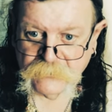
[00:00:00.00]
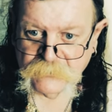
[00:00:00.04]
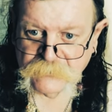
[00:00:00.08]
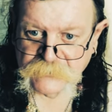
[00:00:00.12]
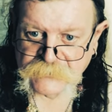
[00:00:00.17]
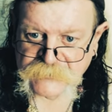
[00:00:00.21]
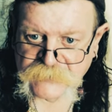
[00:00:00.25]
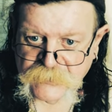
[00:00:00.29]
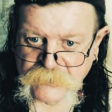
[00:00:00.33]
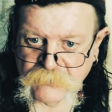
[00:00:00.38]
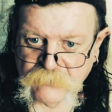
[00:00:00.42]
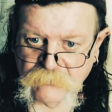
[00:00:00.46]

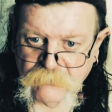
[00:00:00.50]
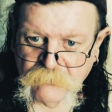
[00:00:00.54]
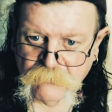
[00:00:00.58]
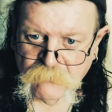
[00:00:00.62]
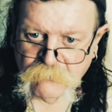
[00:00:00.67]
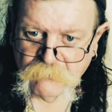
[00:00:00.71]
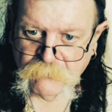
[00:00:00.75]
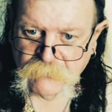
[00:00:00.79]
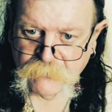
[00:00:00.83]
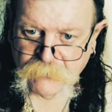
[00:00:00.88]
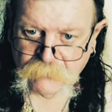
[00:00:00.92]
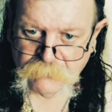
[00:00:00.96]
So,
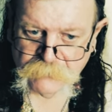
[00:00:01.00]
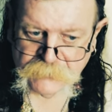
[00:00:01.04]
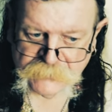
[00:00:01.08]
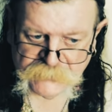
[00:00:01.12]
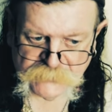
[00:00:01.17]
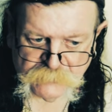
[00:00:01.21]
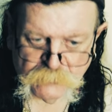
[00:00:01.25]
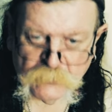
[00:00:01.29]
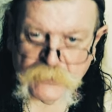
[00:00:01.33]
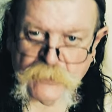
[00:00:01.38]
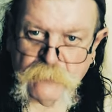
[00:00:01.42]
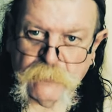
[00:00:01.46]

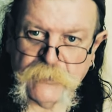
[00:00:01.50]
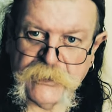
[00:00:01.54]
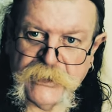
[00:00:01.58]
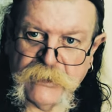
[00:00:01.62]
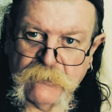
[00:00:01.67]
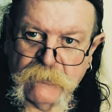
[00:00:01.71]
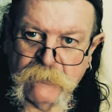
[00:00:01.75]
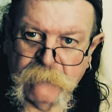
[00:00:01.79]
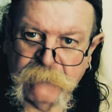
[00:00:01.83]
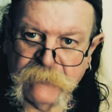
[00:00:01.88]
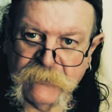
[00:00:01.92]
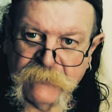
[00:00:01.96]
Norwich, what do we
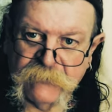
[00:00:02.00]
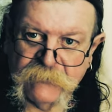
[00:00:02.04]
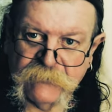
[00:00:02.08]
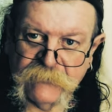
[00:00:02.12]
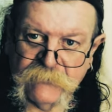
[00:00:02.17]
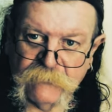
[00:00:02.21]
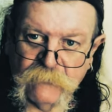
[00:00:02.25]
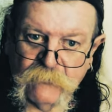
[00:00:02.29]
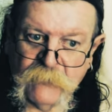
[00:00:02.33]
know about it?